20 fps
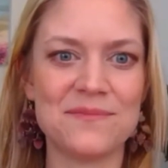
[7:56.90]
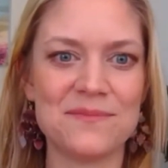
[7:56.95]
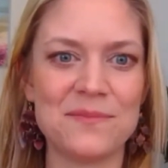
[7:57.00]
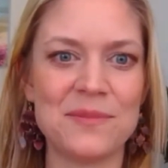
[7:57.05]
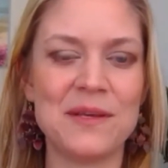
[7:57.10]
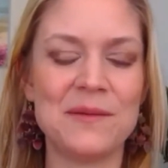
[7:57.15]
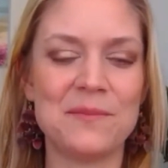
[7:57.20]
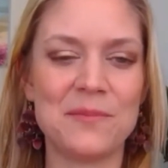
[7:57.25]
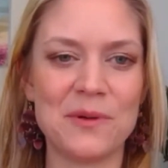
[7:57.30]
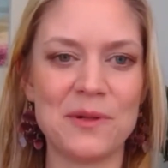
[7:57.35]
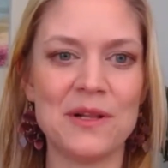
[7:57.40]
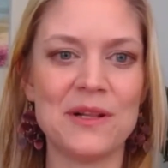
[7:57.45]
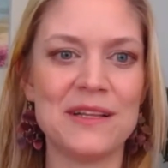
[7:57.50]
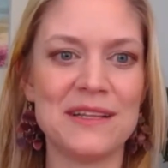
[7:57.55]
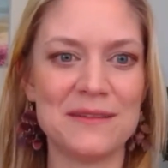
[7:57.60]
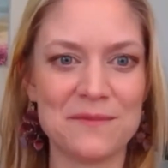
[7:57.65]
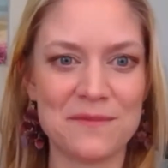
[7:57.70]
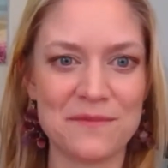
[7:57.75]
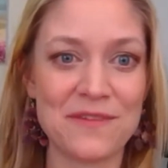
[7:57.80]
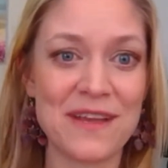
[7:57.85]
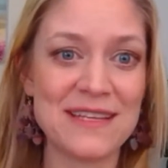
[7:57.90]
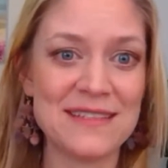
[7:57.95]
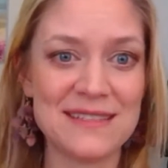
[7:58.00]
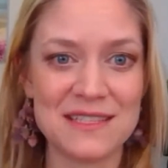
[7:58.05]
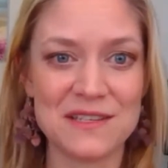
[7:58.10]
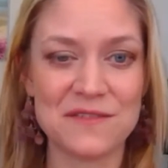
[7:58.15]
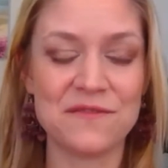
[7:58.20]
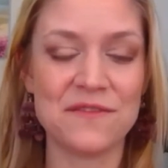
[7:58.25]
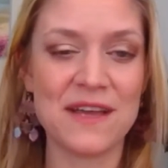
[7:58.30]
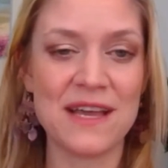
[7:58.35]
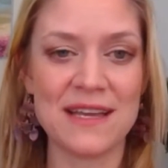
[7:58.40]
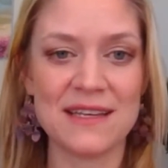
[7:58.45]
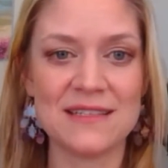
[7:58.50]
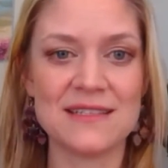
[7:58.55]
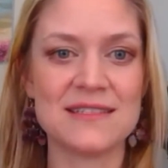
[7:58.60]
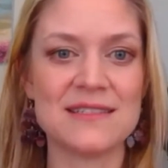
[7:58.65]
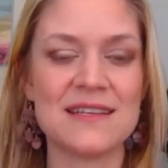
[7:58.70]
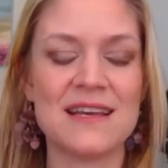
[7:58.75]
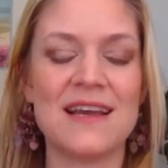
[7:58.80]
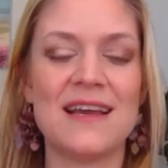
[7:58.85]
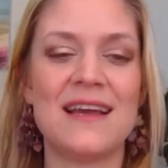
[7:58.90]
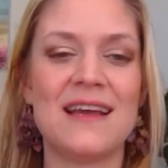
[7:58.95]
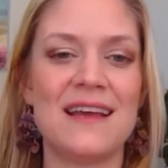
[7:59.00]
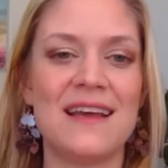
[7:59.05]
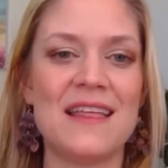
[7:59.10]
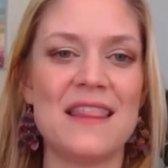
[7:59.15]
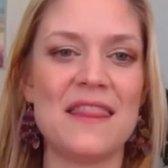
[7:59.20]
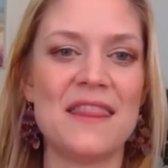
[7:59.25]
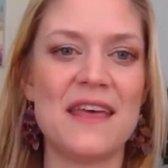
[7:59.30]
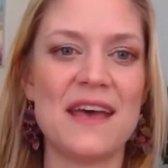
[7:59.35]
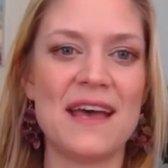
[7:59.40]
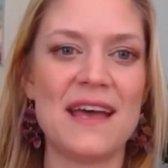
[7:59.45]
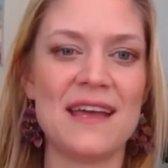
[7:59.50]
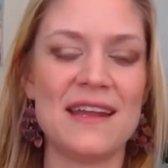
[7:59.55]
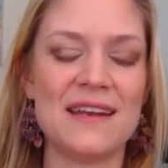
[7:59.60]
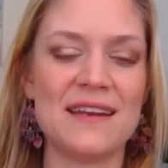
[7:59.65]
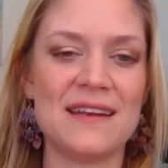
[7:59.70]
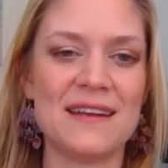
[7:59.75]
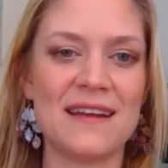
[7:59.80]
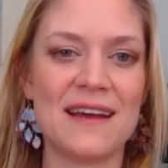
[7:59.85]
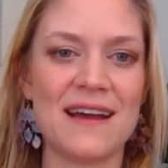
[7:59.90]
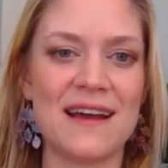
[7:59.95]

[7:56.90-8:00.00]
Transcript: people face to face, then